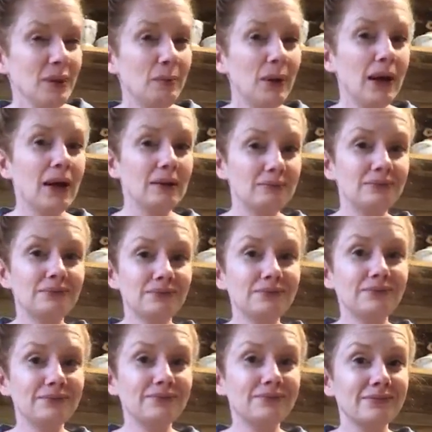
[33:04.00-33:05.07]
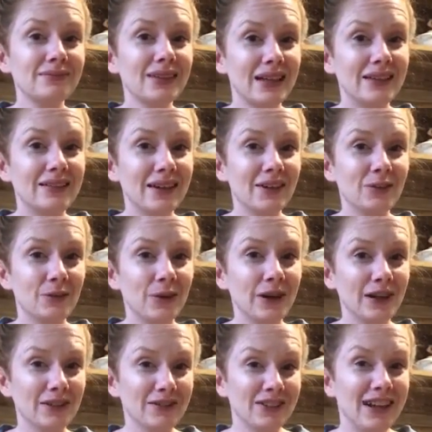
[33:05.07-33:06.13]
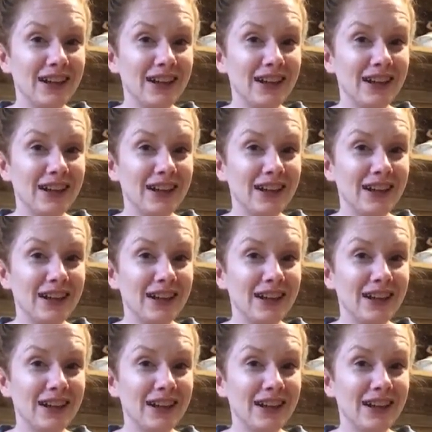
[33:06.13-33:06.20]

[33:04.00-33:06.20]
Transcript: But it does work.